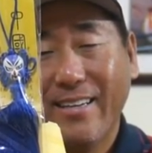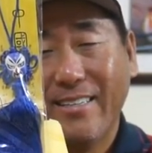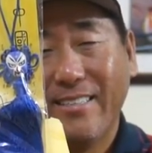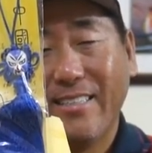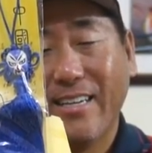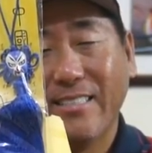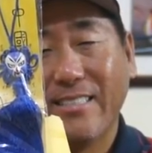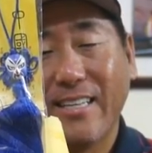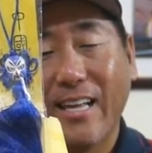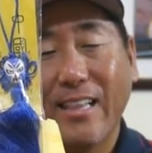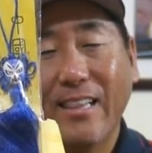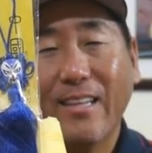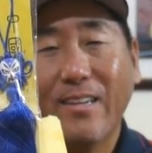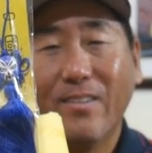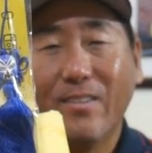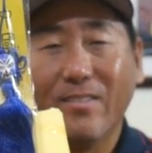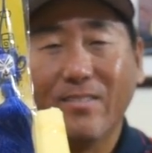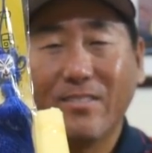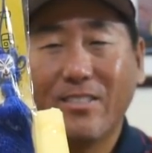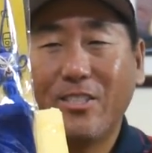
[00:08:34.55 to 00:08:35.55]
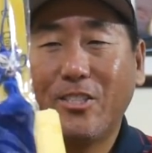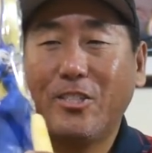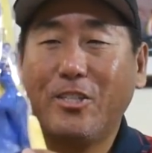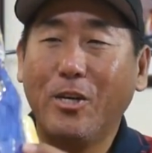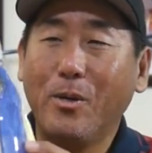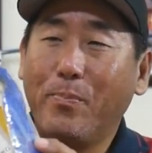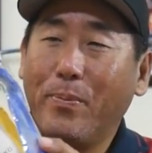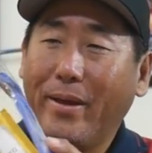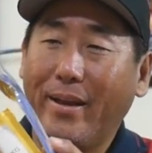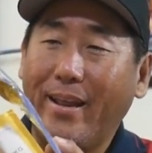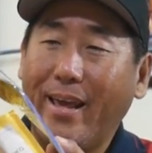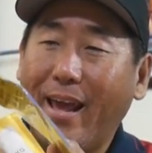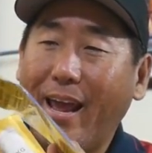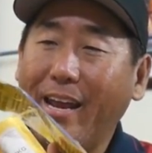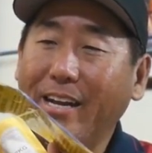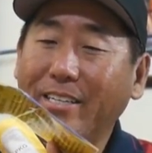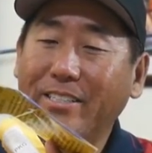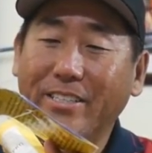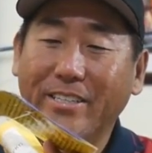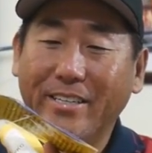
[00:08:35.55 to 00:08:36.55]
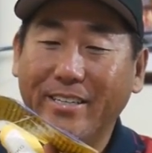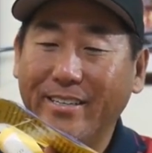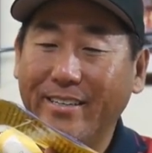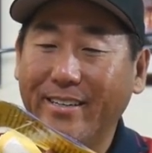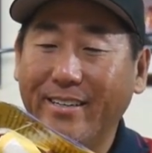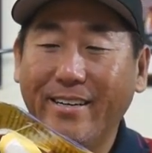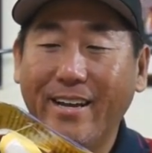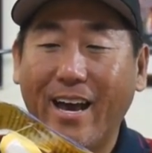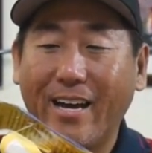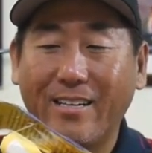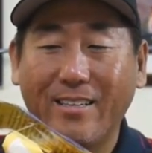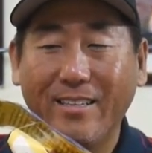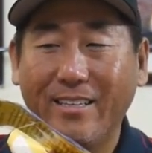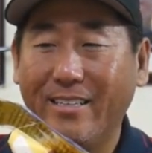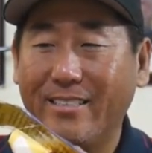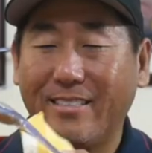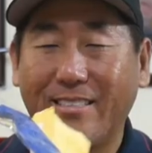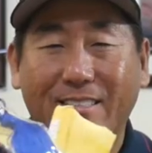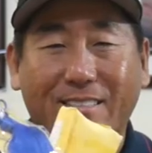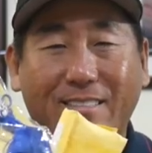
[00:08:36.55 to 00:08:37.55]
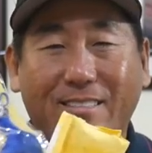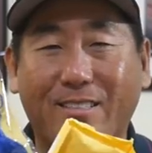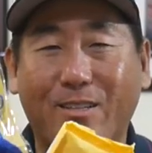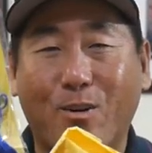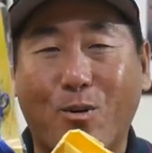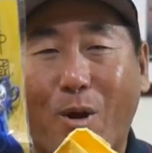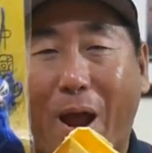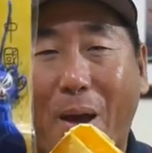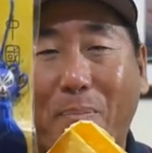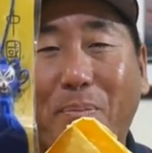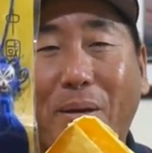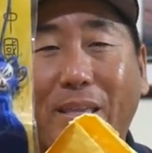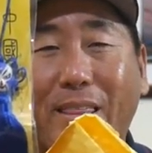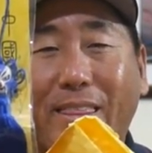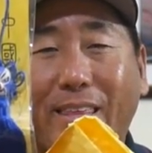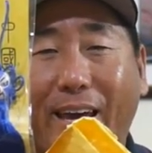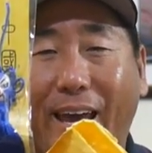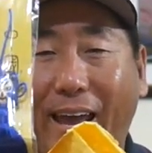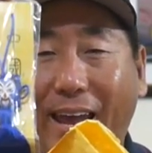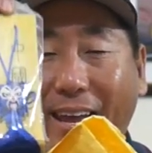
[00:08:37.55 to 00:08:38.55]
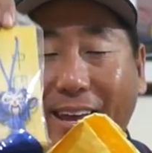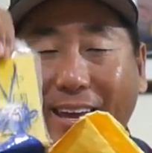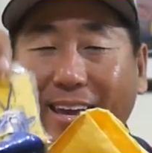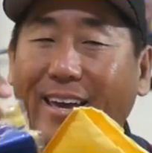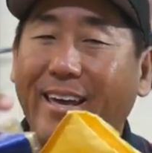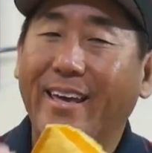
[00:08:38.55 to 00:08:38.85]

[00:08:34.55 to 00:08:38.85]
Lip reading: Just a little stupid Asian necklace crappy thing.